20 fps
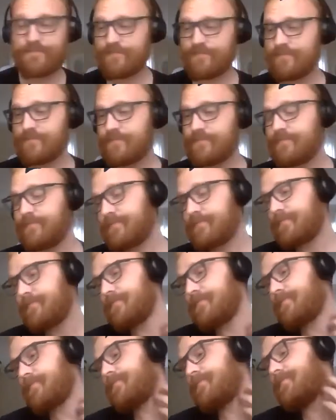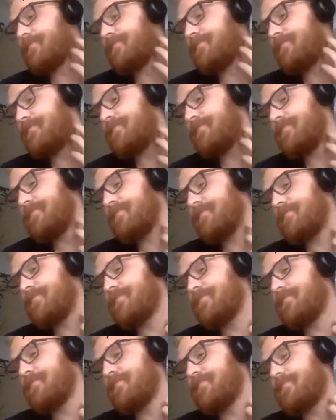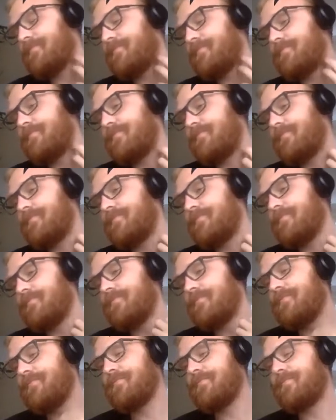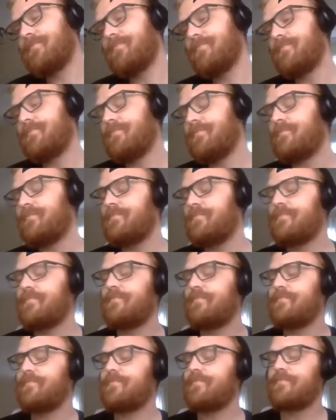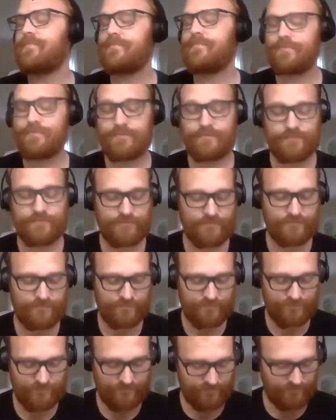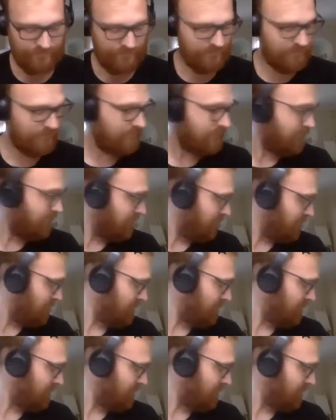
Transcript: No words are spoken by the person on screen.